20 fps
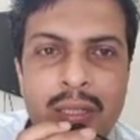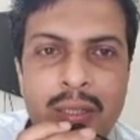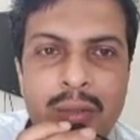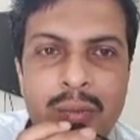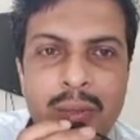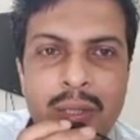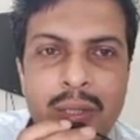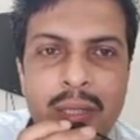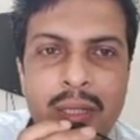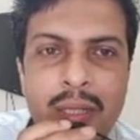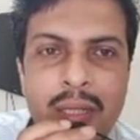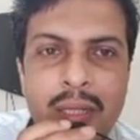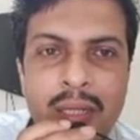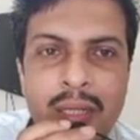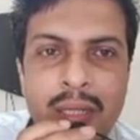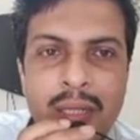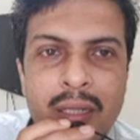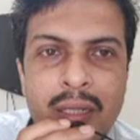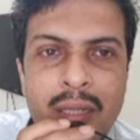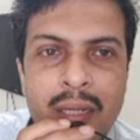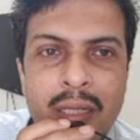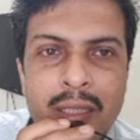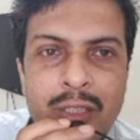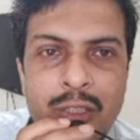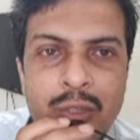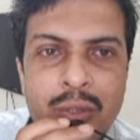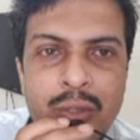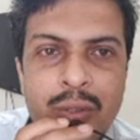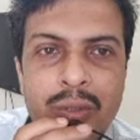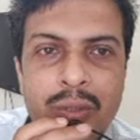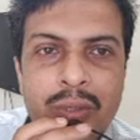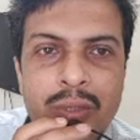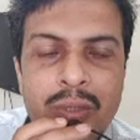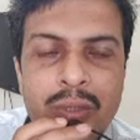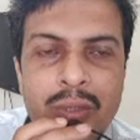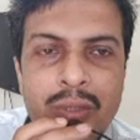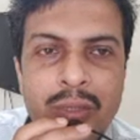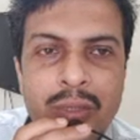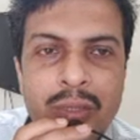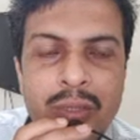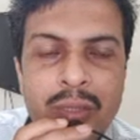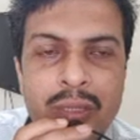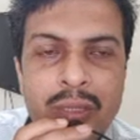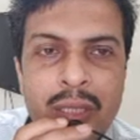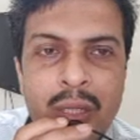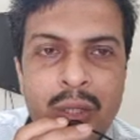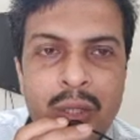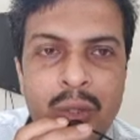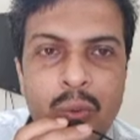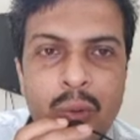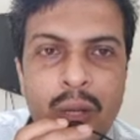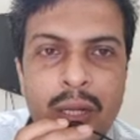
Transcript: it will ensure the